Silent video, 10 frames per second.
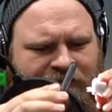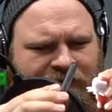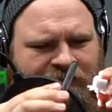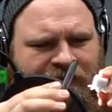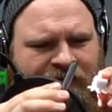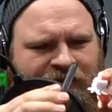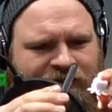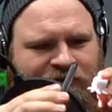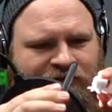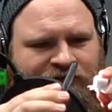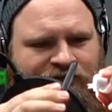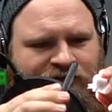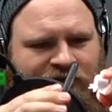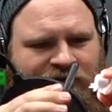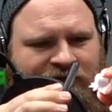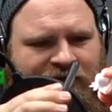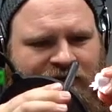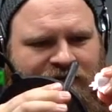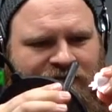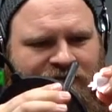I need to turn the jerk
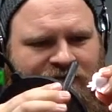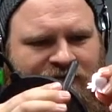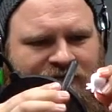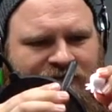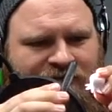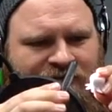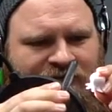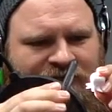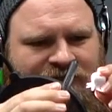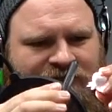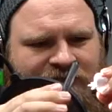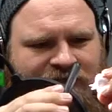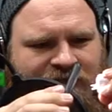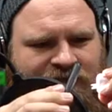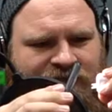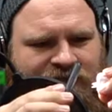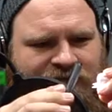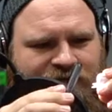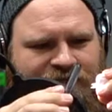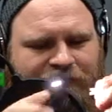down. Looks like just a touch
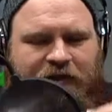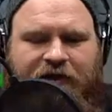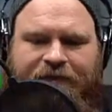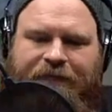too. All right.